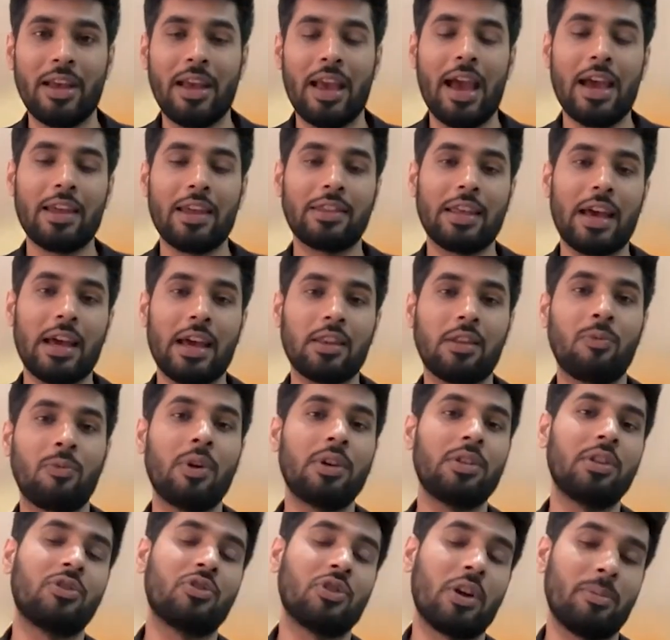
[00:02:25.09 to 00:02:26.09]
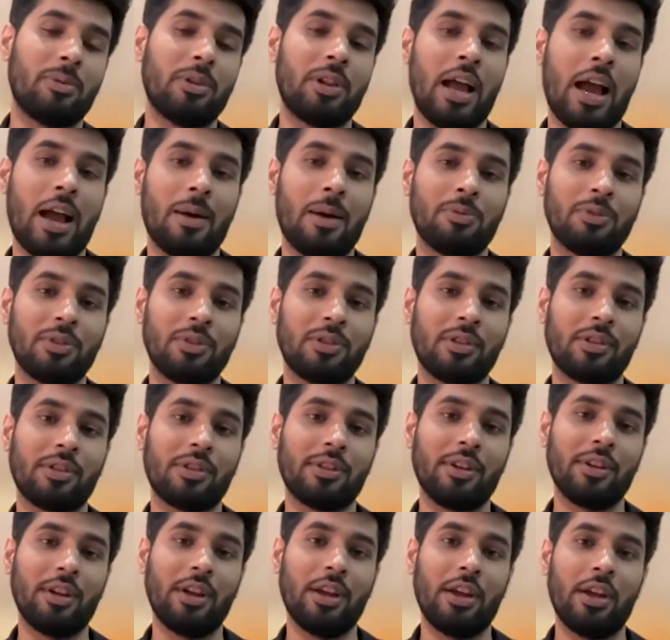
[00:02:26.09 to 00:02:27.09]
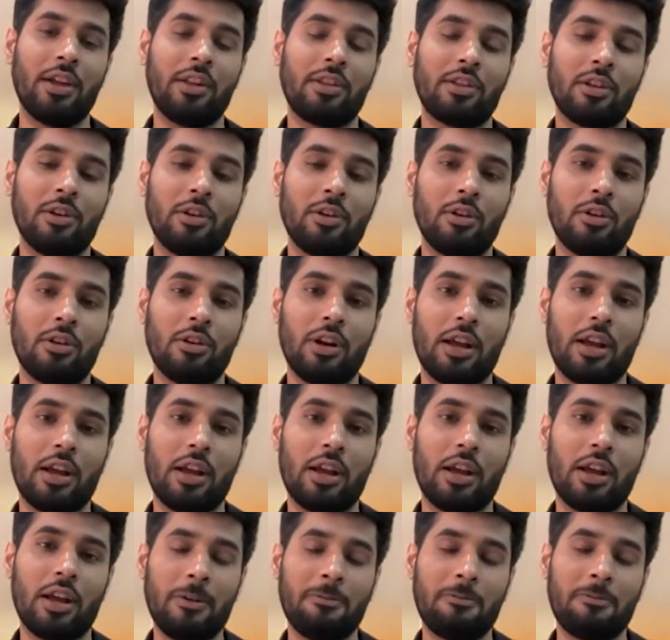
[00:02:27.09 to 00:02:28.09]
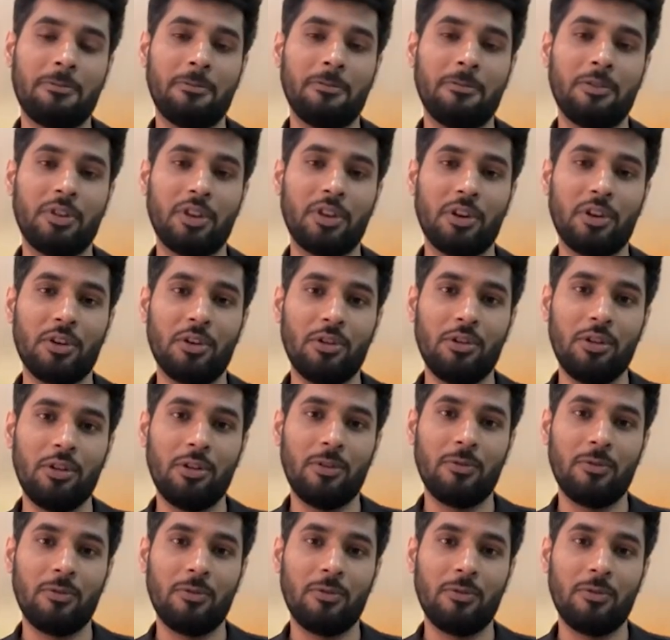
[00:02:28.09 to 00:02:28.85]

And that's where the trouble happens. So if, you know,